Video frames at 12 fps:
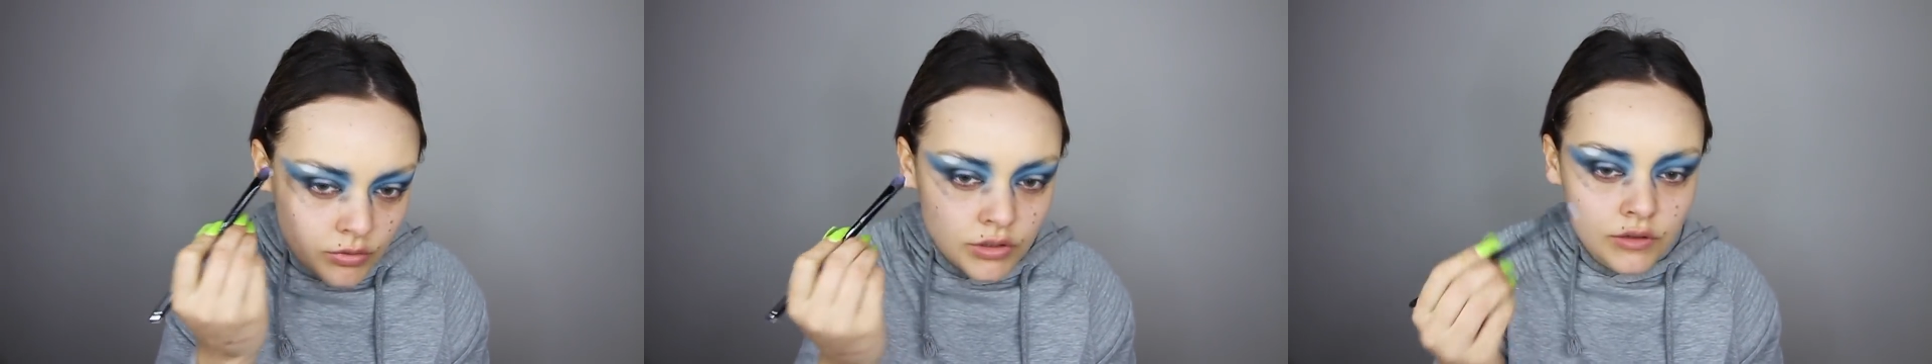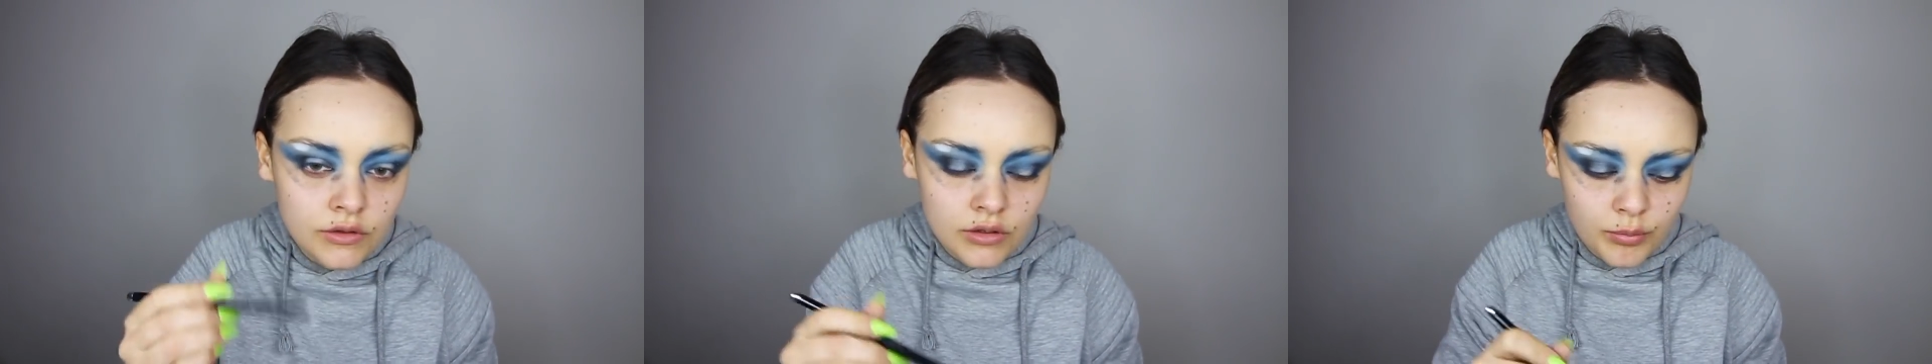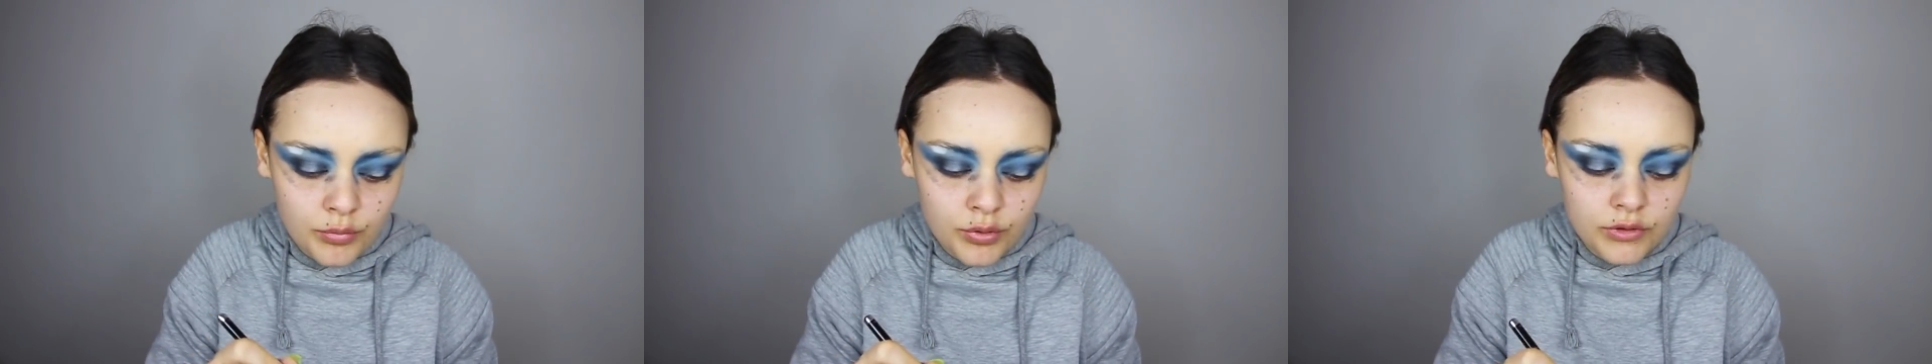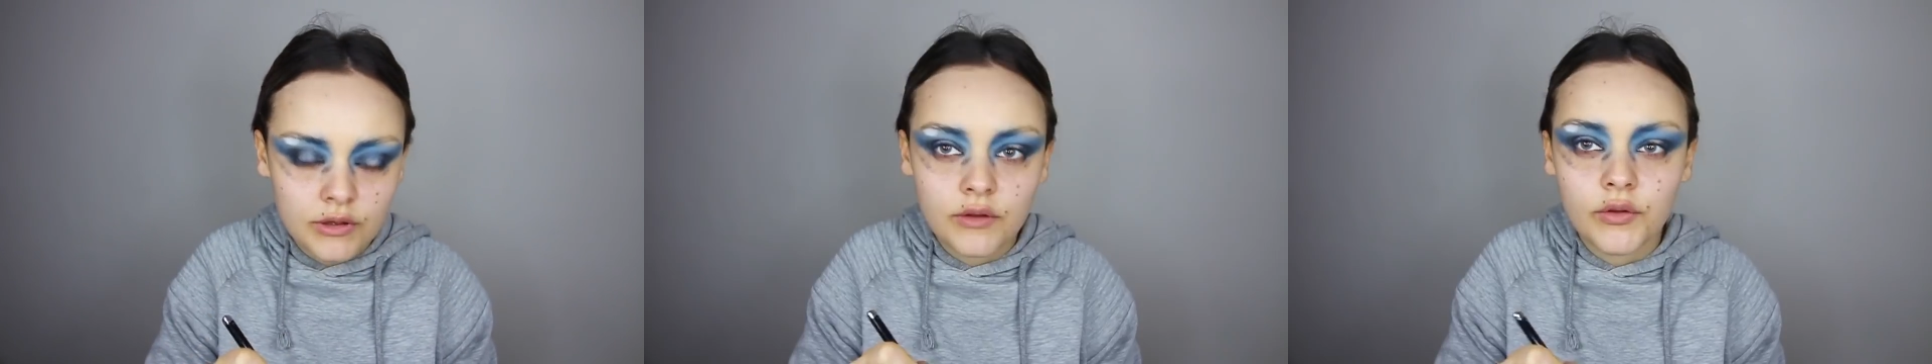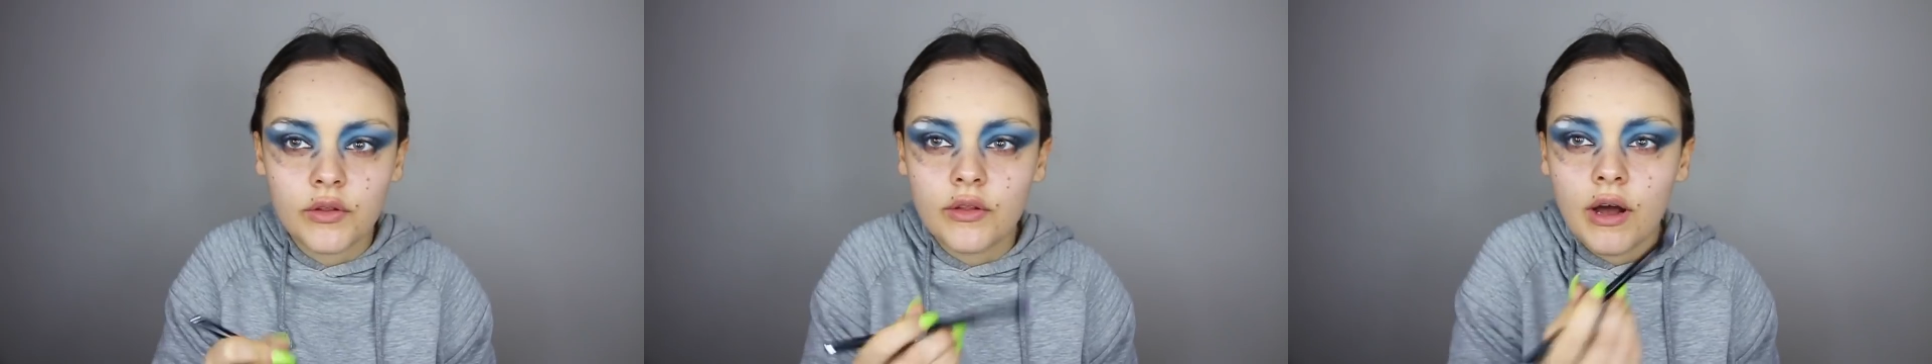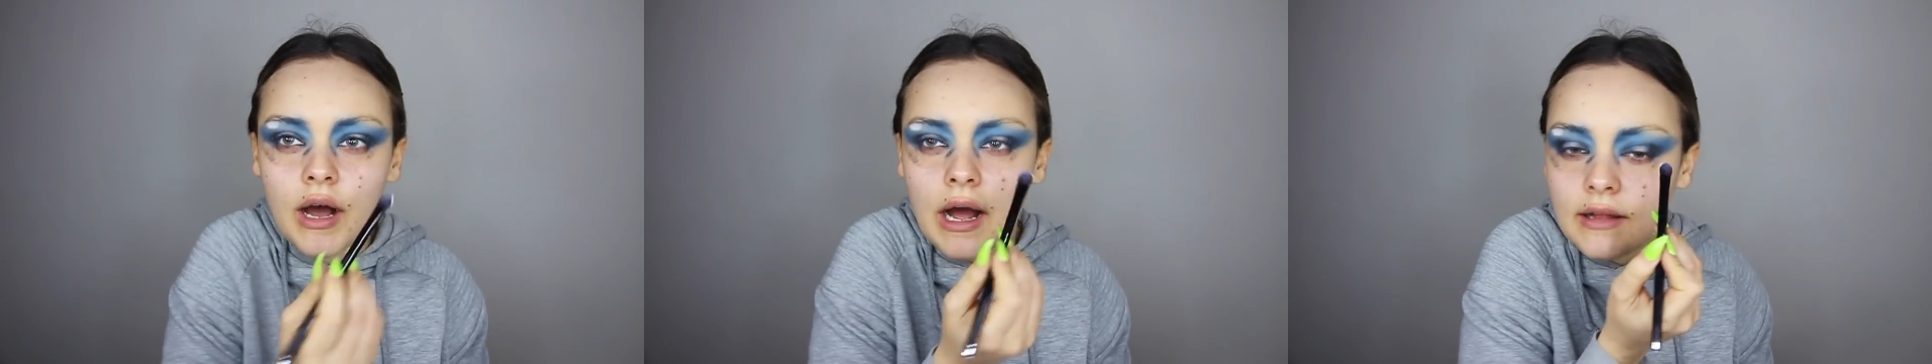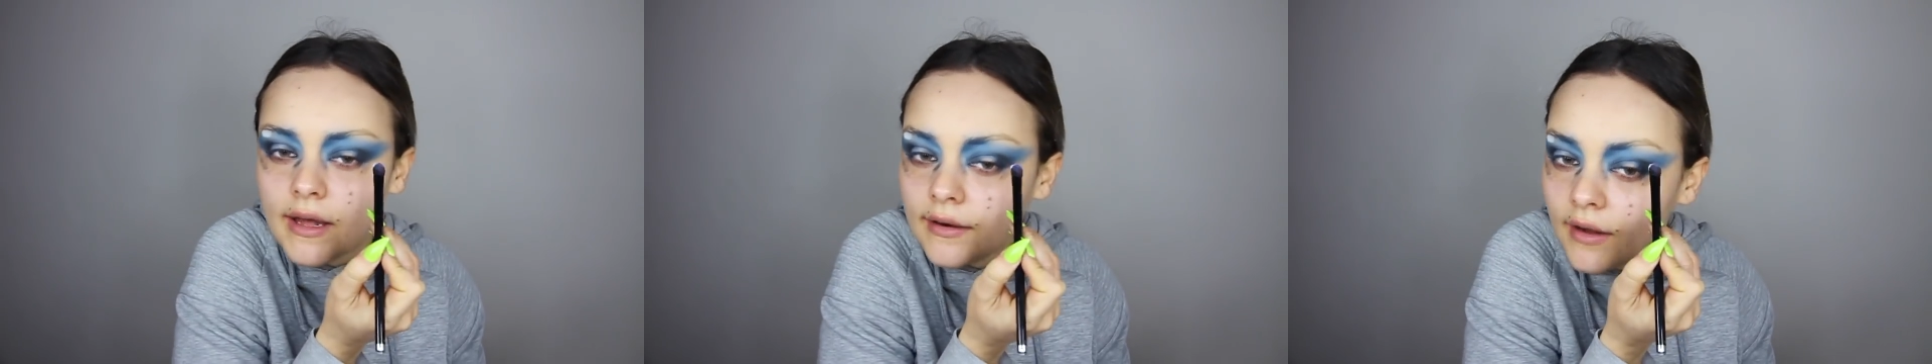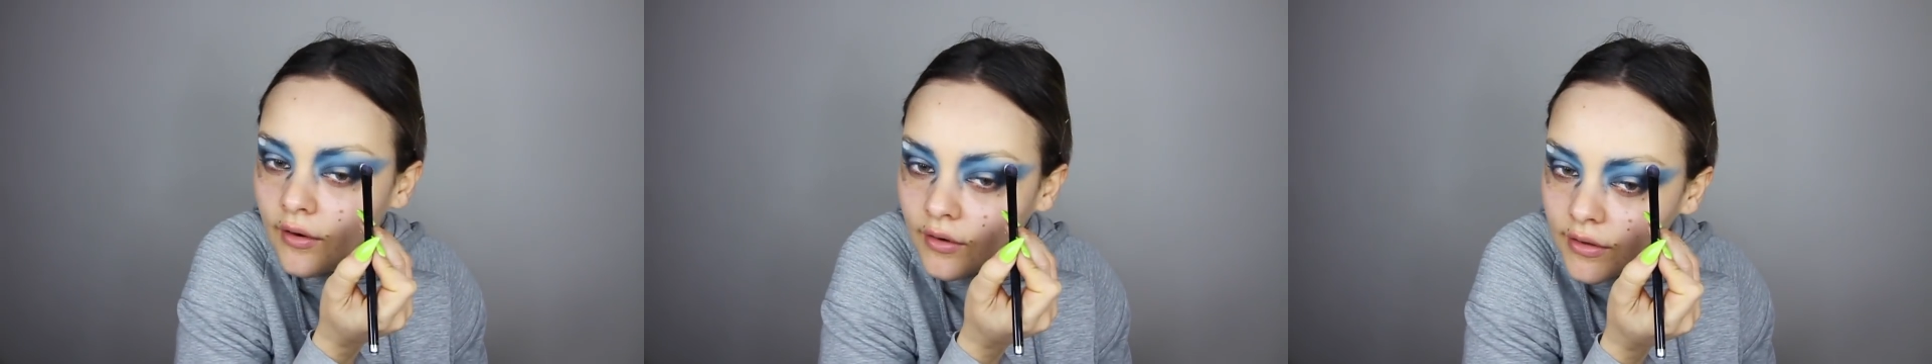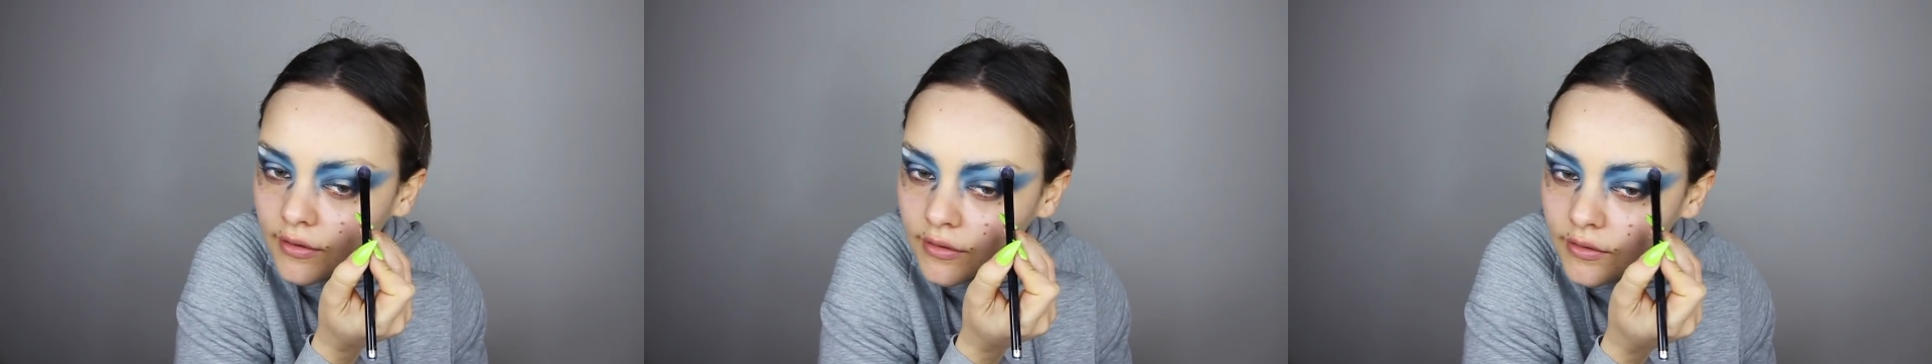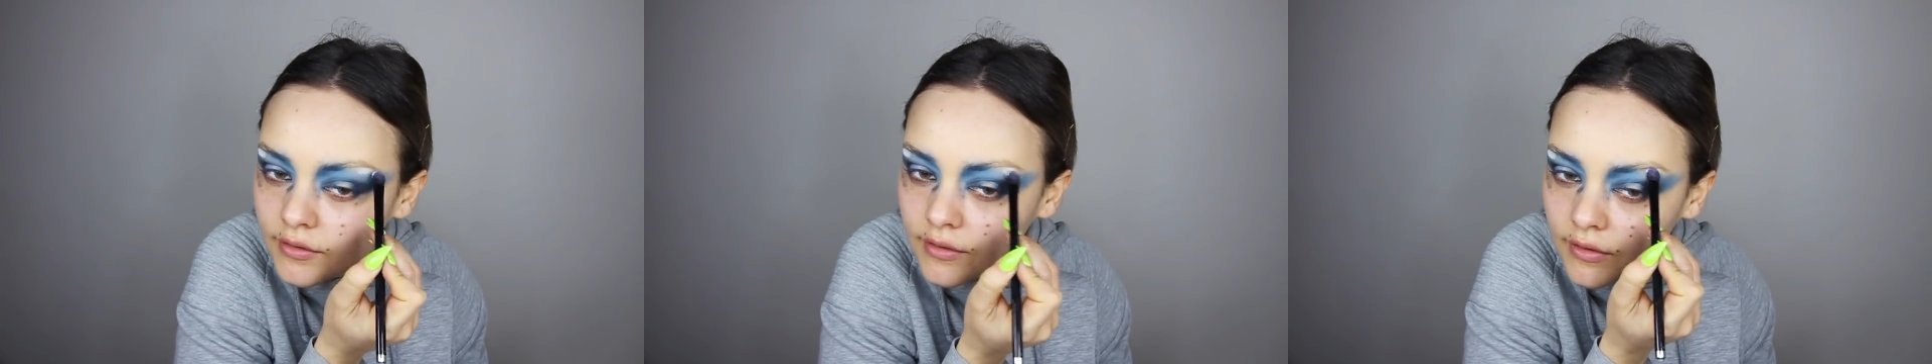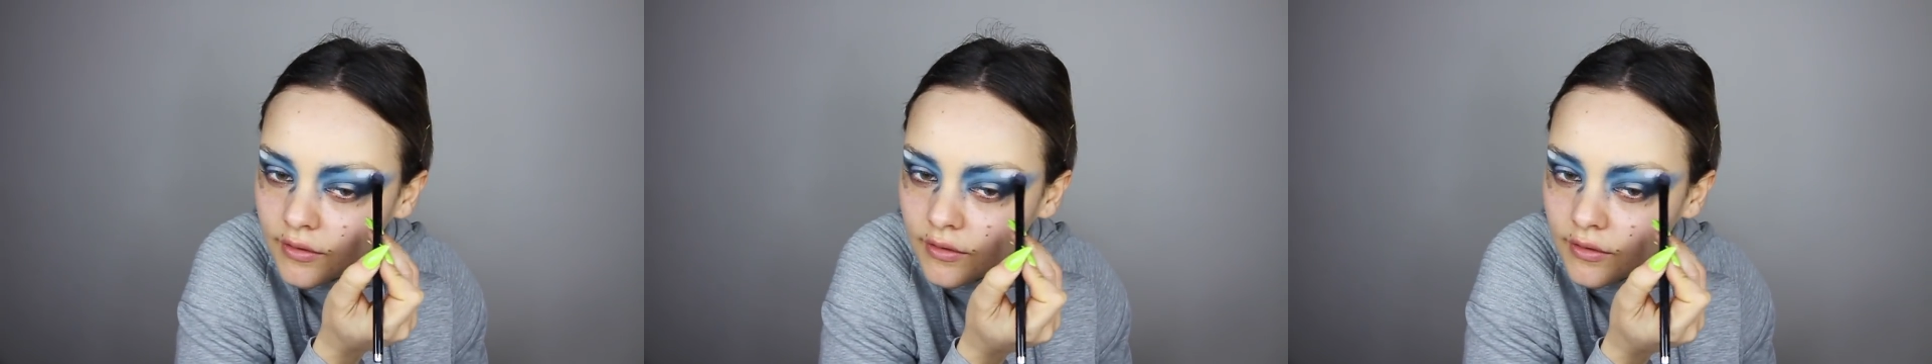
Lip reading: we're just gonna put this in the highlighted areas.